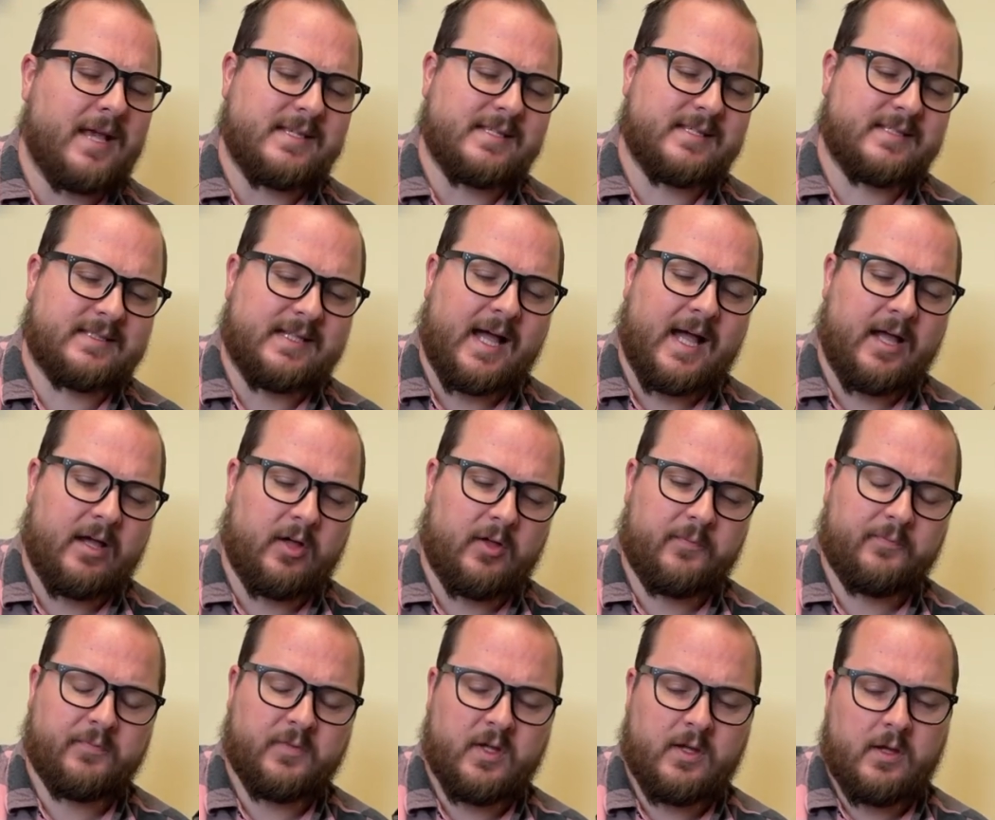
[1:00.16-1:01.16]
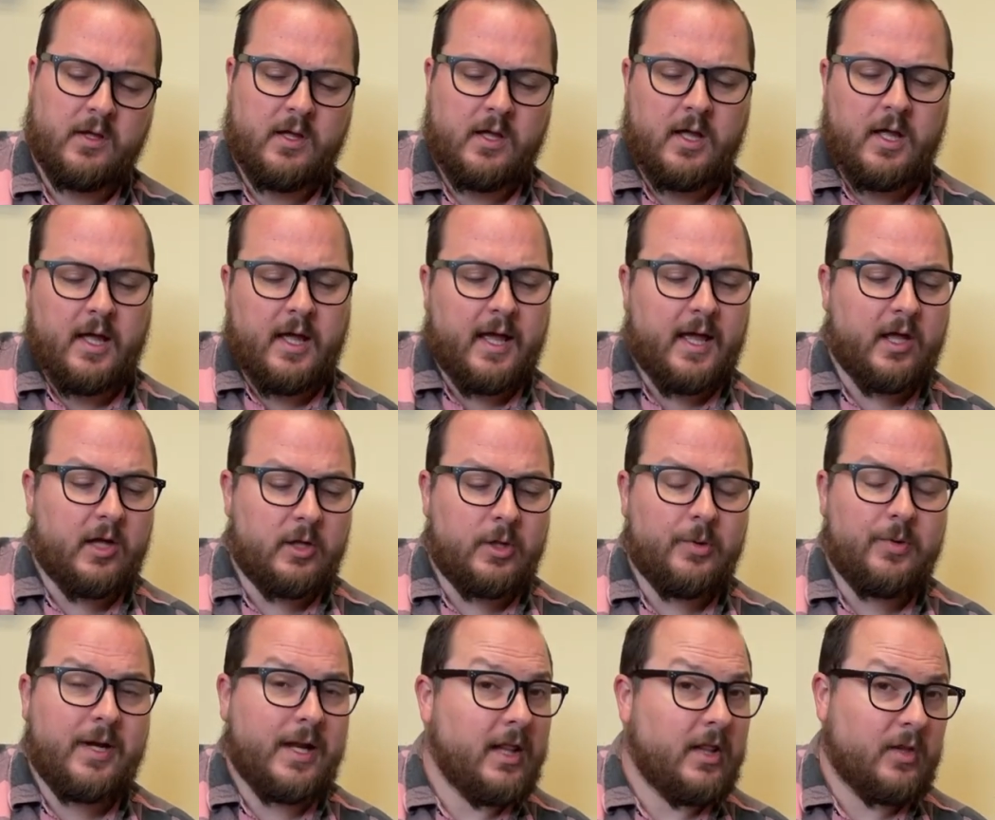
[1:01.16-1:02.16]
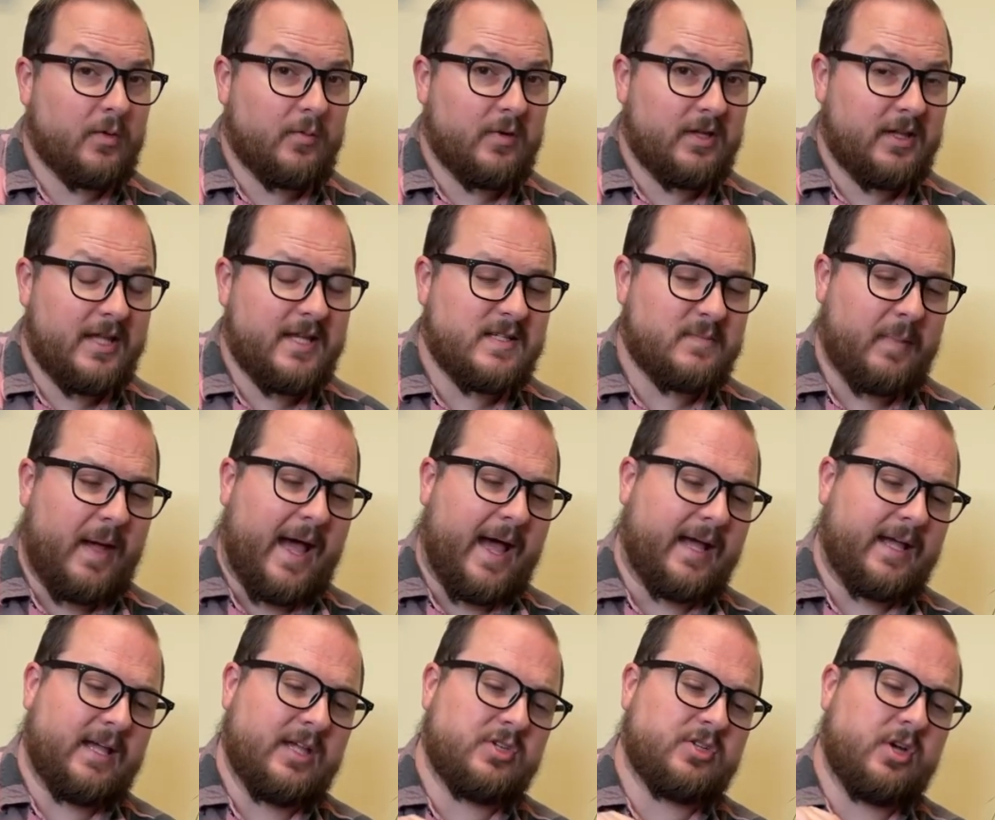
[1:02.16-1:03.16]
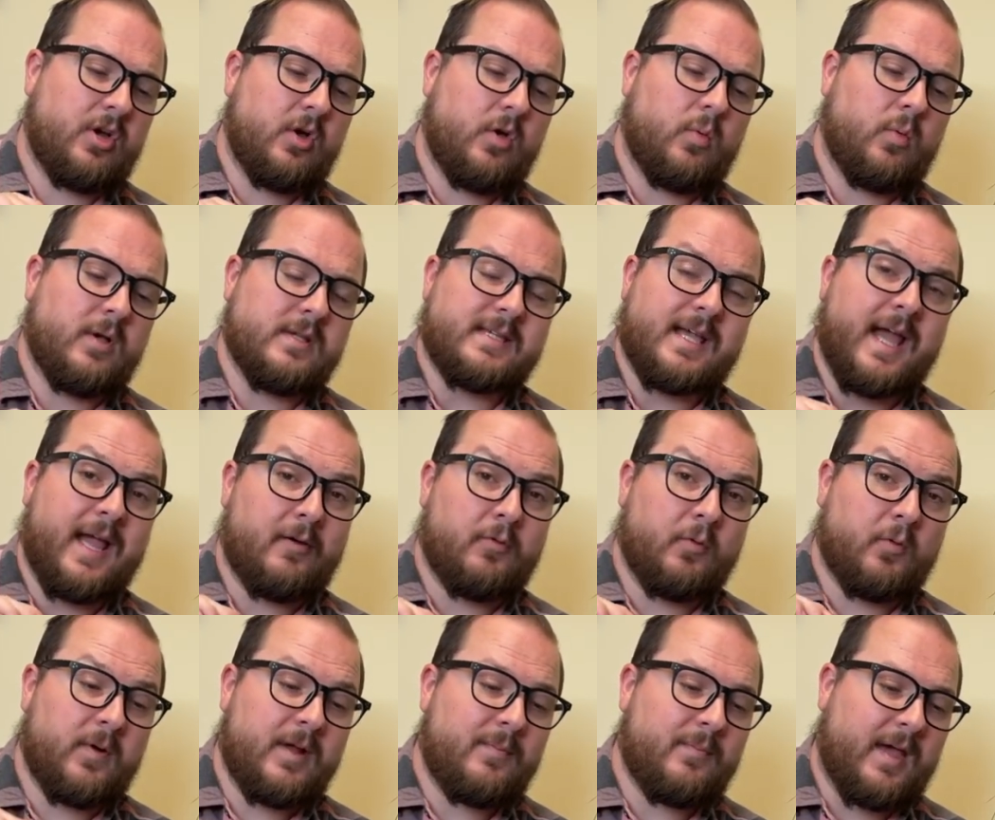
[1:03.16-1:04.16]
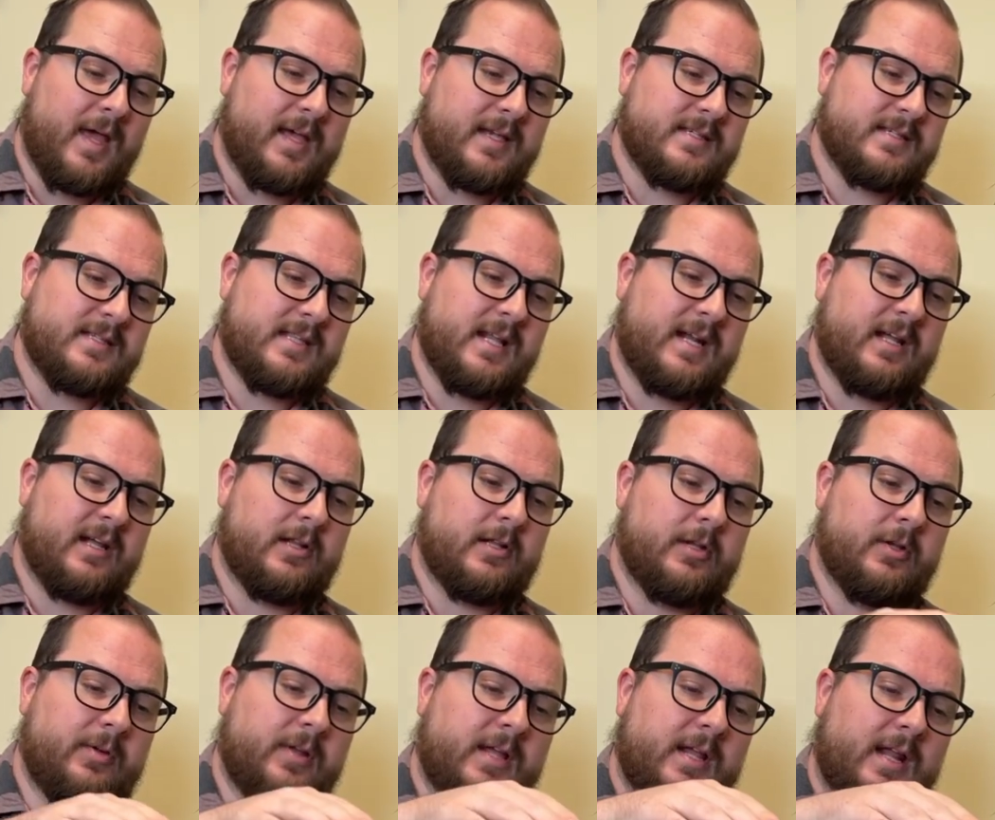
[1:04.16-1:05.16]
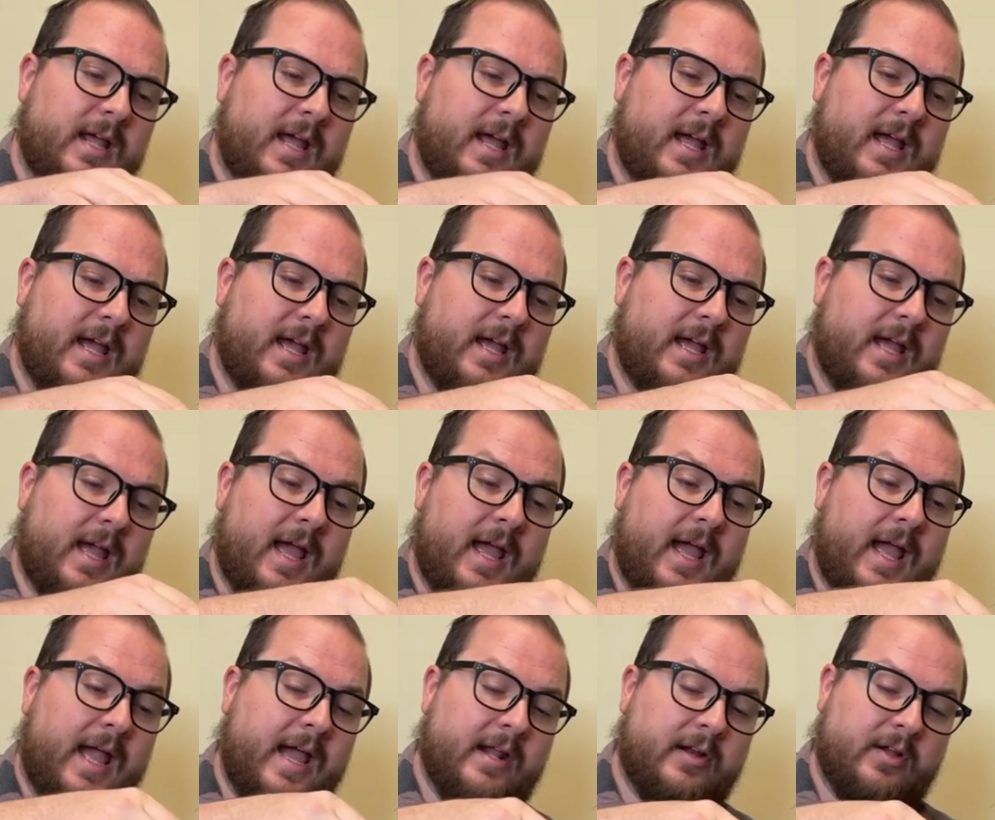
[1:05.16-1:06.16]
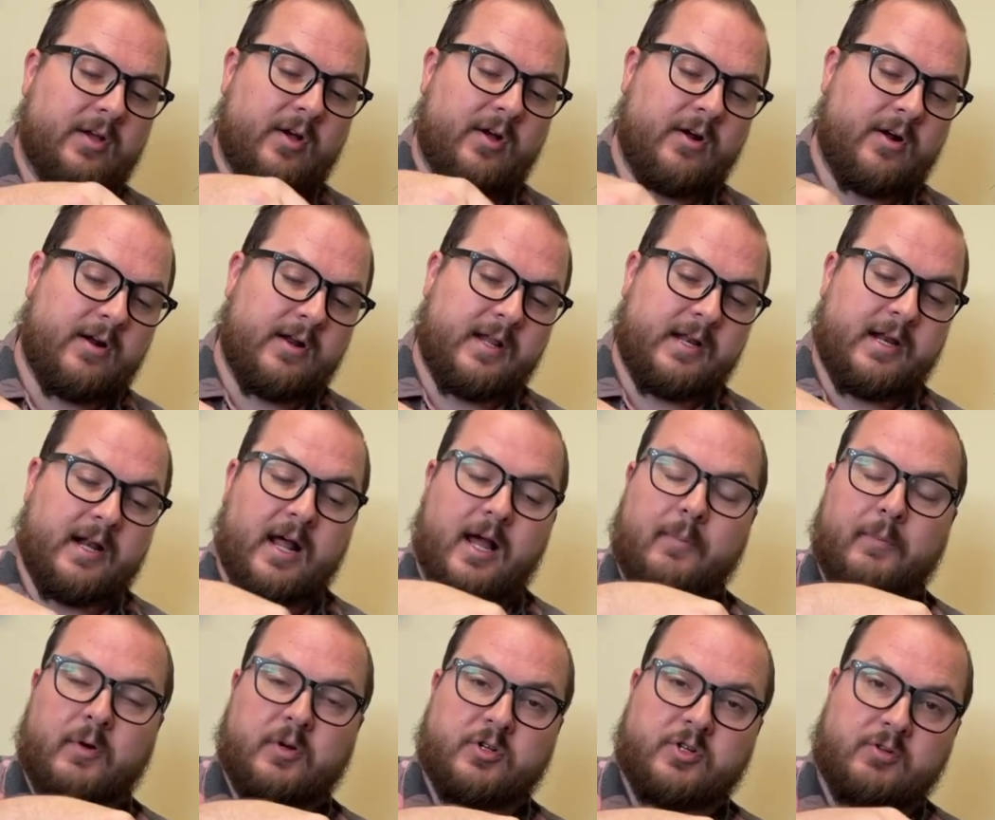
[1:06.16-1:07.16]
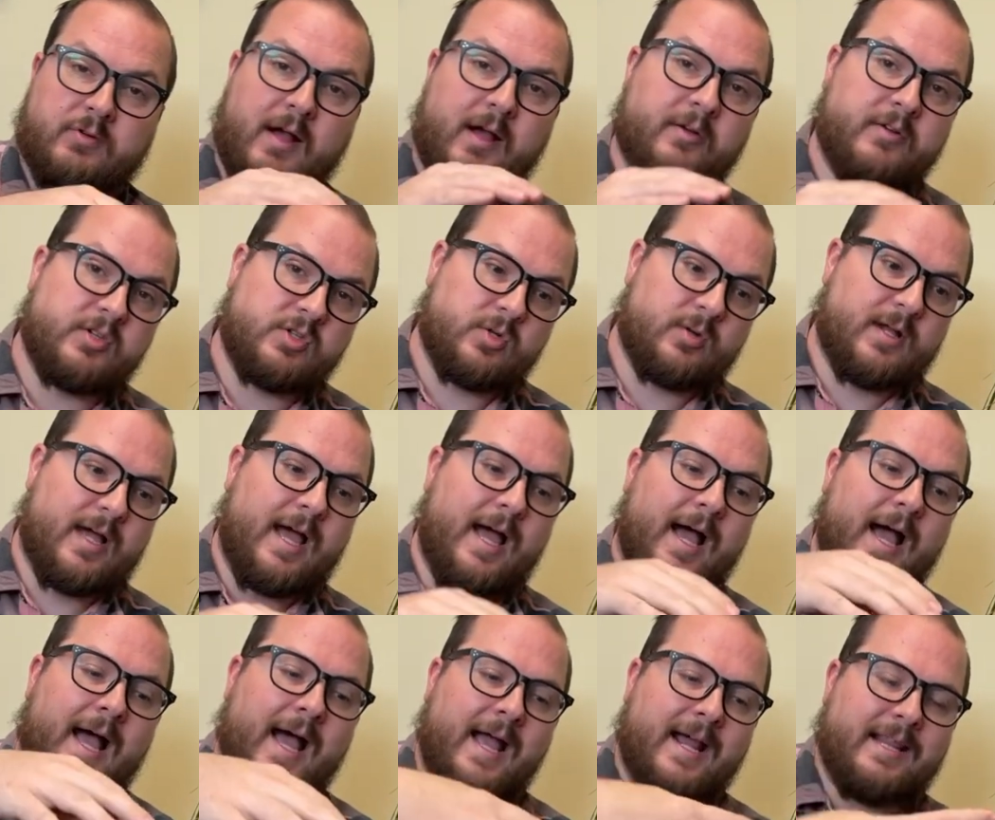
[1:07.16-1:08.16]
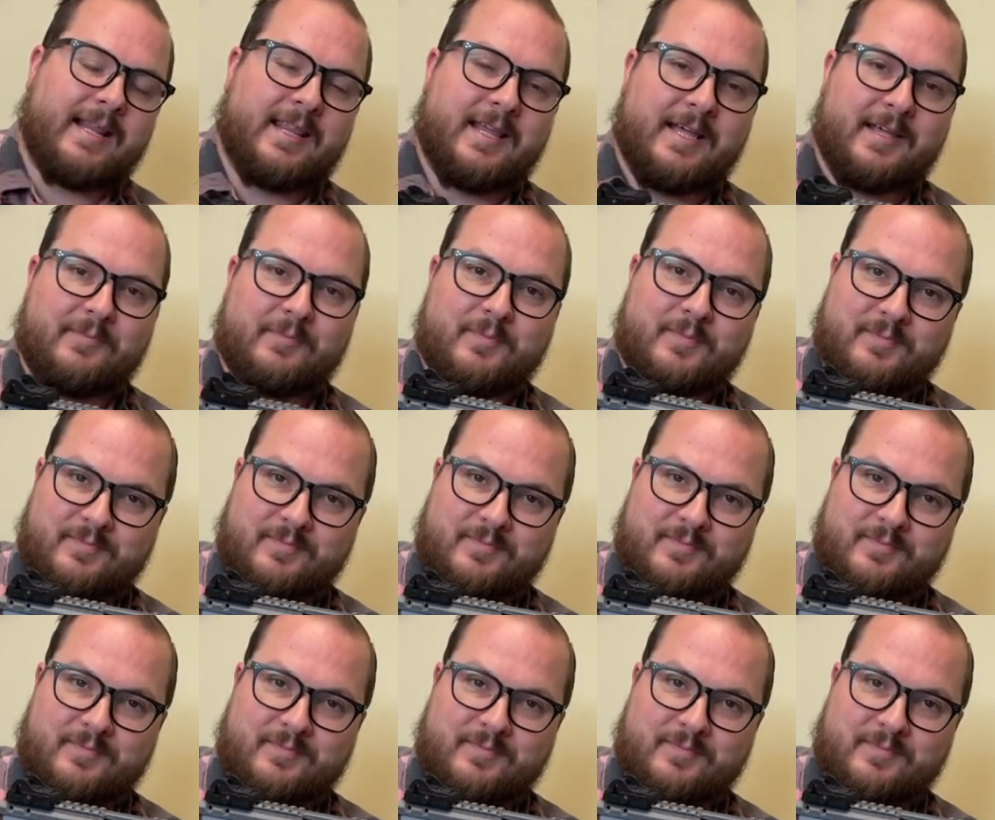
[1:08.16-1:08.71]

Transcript: style. Included in the release package was a remix that included a handguard and an upper shroud to sort of hide the